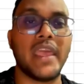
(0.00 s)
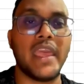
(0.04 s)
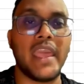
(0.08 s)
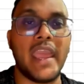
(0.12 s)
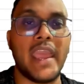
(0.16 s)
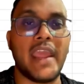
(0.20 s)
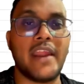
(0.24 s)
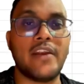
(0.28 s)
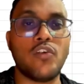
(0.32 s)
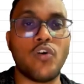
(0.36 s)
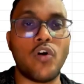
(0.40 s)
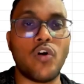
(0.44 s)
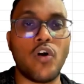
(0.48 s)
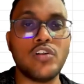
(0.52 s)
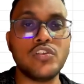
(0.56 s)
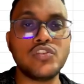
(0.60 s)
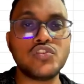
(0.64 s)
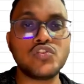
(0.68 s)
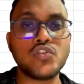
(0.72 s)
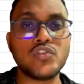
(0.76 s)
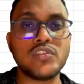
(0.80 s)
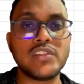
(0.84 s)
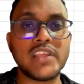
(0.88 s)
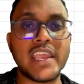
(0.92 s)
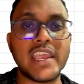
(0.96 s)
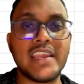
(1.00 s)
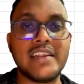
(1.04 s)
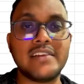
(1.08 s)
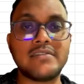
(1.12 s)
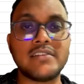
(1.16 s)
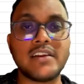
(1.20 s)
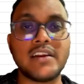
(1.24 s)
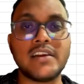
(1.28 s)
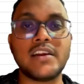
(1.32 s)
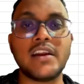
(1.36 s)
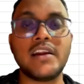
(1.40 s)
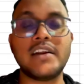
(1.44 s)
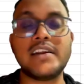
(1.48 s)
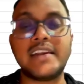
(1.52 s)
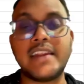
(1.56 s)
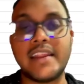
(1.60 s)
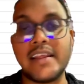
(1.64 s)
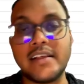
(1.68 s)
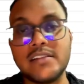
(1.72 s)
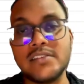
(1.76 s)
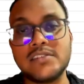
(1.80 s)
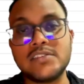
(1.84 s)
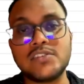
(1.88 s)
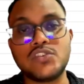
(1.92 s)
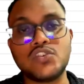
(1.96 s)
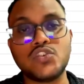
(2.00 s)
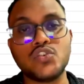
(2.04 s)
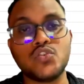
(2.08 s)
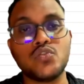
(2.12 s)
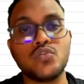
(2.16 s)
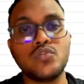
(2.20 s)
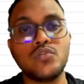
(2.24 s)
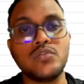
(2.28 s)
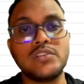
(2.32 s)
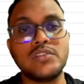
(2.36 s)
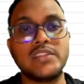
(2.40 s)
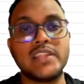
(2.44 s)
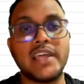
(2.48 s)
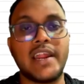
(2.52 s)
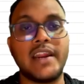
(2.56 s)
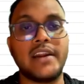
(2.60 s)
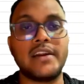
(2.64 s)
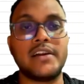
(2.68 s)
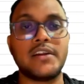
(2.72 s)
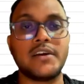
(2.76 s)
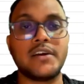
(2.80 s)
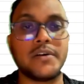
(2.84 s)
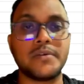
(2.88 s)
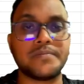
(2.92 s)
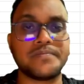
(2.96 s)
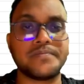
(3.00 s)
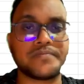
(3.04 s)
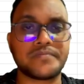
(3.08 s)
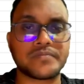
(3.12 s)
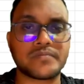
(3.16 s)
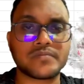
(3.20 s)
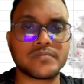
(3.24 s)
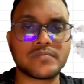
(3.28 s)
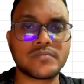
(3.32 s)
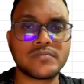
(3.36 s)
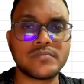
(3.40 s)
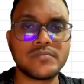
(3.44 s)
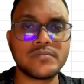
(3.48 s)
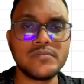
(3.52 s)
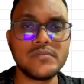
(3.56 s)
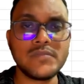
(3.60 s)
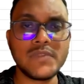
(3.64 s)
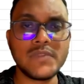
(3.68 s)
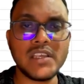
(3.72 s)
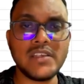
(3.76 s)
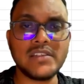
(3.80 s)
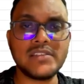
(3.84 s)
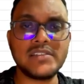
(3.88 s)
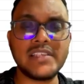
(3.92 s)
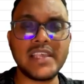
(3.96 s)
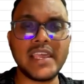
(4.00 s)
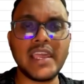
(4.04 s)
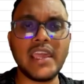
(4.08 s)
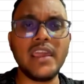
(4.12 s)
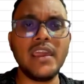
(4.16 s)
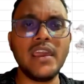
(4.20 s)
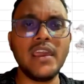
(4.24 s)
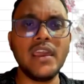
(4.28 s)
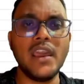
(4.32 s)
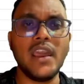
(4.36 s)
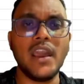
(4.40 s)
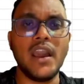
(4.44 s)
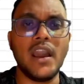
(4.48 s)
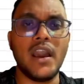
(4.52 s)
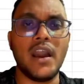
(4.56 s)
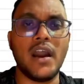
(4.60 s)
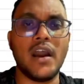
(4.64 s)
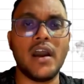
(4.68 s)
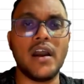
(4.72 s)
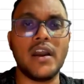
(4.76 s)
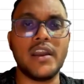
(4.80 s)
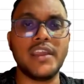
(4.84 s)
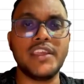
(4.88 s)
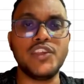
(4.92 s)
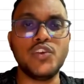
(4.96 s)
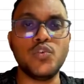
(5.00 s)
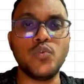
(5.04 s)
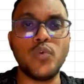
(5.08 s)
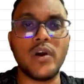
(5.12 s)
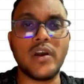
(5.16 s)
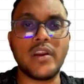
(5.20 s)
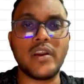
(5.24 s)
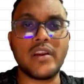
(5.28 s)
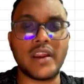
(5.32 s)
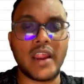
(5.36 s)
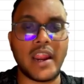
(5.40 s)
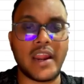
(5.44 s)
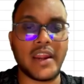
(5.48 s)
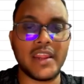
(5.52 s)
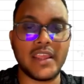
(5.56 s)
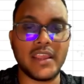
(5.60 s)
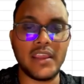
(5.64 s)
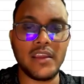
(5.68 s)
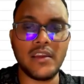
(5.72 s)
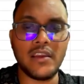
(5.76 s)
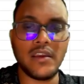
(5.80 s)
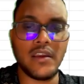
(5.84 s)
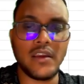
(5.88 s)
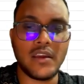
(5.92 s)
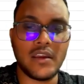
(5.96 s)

And also the iterator tells you that say you are running